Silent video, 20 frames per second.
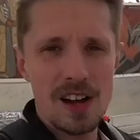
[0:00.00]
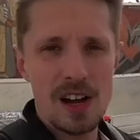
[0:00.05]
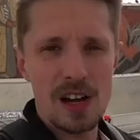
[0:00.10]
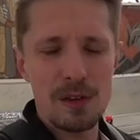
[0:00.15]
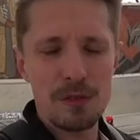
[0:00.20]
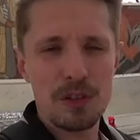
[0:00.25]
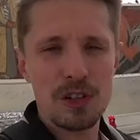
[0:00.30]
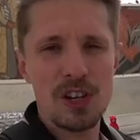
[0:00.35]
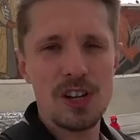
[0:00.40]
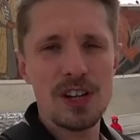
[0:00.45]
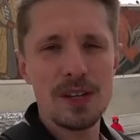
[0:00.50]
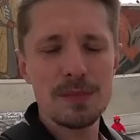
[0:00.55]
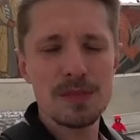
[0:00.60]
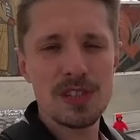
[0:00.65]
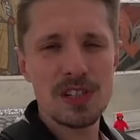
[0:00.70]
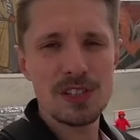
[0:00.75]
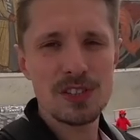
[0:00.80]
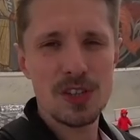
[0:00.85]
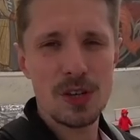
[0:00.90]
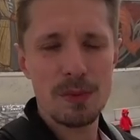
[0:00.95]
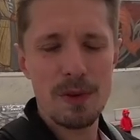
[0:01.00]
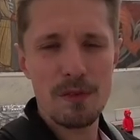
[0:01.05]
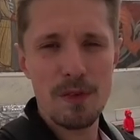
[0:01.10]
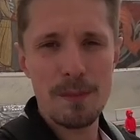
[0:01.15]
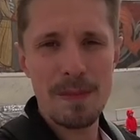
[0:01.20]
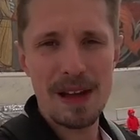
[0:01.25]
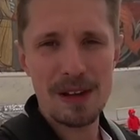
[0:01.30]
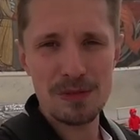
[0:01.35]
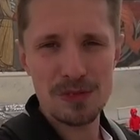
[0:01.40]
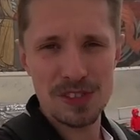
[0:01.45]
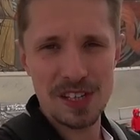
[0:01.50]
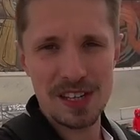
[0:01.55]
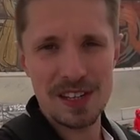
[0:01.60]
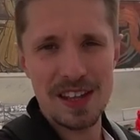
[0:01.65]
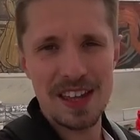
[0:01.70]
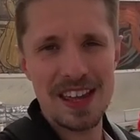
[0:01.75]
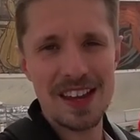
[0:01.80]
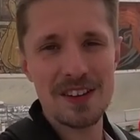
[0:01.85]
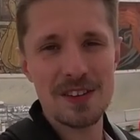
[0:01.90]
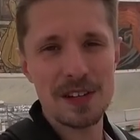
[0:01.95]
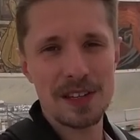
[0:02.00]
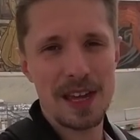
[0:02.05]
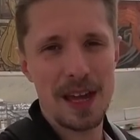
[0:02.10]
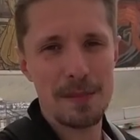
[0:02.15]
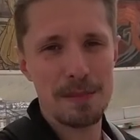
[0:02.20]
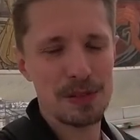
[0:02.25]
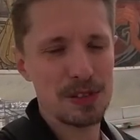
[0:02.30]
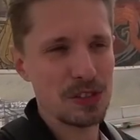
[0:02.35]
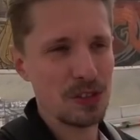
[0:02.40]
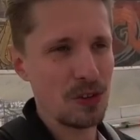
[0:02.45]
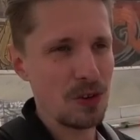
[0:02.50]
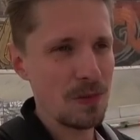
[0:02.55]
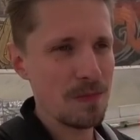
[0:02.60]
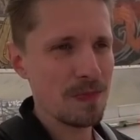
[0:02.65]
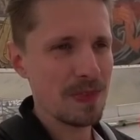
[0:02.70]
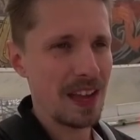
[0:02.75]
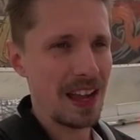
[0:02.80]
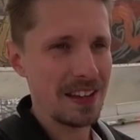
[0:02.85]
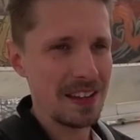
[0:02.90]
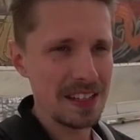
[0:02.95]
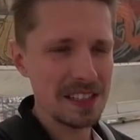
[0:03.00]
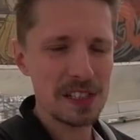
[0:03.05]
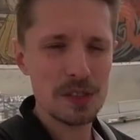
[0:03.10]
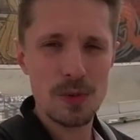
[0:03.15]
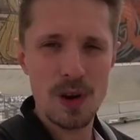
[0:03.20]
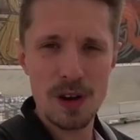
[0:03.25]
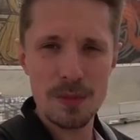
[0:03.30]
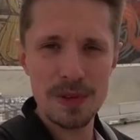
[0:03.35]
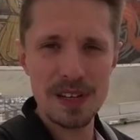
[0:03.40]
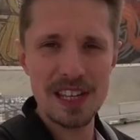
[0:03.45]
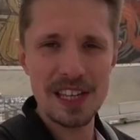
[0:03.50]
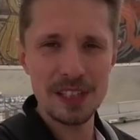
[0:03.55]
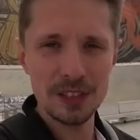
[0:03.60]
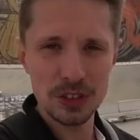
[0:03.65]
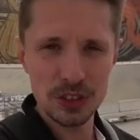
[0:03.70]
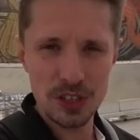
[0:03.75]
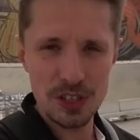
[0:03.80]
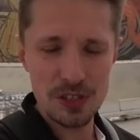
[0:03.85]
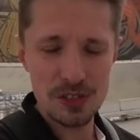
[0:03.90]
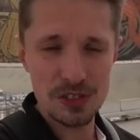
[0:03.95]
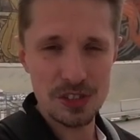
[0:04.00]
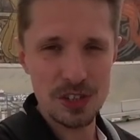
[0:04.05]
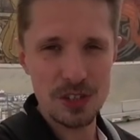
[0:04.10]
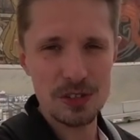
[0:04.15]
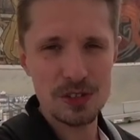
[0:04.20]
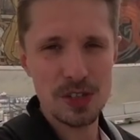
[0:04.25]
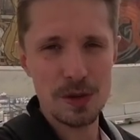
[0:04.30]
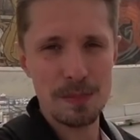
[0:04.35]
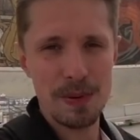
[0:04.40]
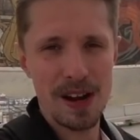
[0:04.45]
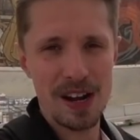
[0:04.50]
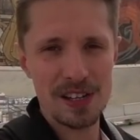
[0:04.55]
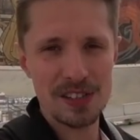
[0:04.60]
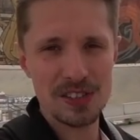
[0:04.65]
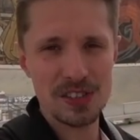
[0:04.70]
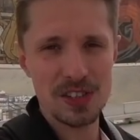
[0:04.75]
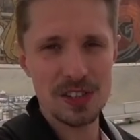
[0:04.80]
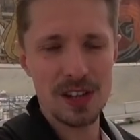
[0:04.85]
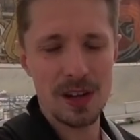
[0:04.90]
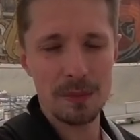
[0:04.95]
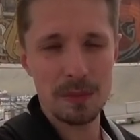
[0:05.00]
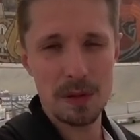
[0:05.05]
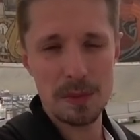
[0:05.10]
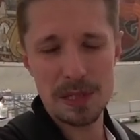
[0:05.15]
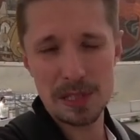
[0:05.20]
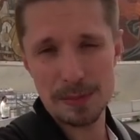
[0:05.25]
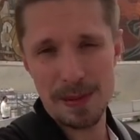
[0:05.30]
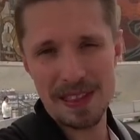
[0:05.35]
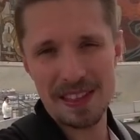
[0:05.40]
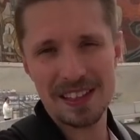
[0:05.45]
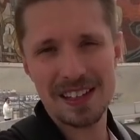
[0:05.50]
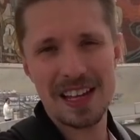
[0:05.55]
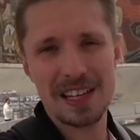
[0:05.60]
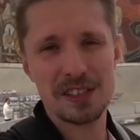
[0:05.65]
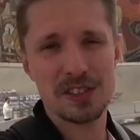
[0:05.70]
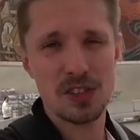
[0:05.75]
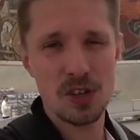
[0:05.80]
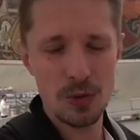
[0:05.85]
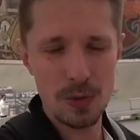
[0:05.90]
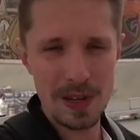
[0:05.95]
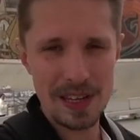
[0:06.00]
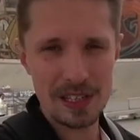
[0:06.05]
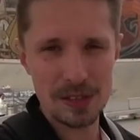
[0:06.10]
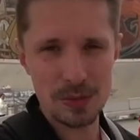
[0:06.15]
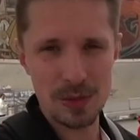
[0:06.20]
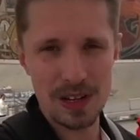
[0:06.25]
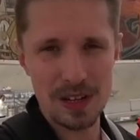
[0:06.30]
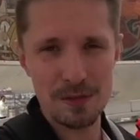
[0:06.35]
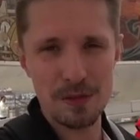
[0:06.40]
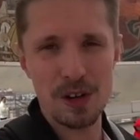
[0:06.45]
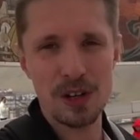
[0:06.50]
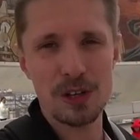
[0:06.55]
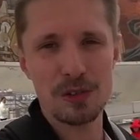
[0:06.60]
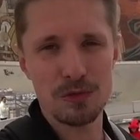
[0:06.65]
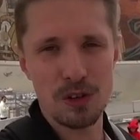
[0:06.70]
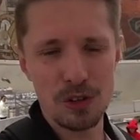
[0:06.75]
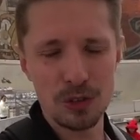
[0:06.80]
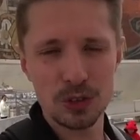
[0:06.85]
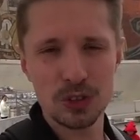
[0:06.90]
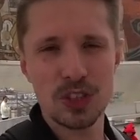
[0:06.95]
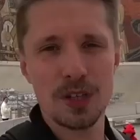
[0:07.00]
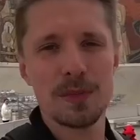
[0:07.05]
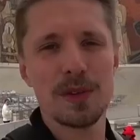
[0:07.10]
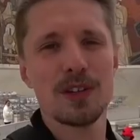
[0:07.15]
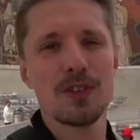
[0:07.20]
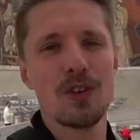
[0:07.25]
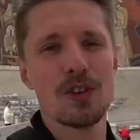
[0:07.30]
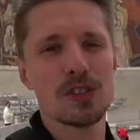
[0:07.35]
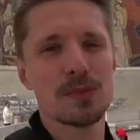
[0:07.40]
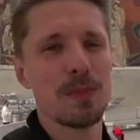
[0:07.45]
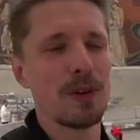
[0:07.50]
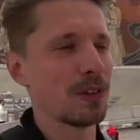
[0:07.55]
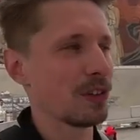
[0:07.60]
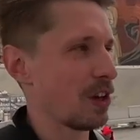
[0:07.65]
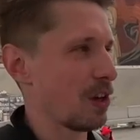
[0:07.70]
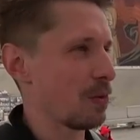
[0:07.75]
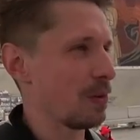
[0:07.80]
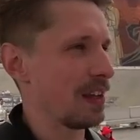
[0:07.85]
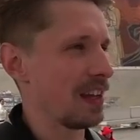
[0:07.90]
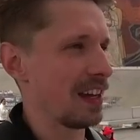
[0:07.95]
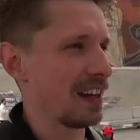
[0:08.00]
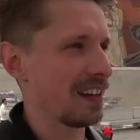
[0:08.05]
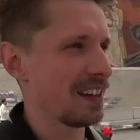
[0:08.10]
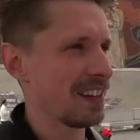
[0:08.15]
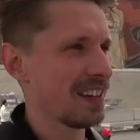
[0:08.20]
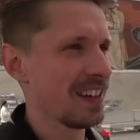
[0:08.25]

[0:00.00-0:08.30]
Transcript: I've climbed to the top of a mountain here in the capital, and this is where I'm going to introduce you to the person that I'm going to be spending the next two weeks with on a road trip across Mongolia.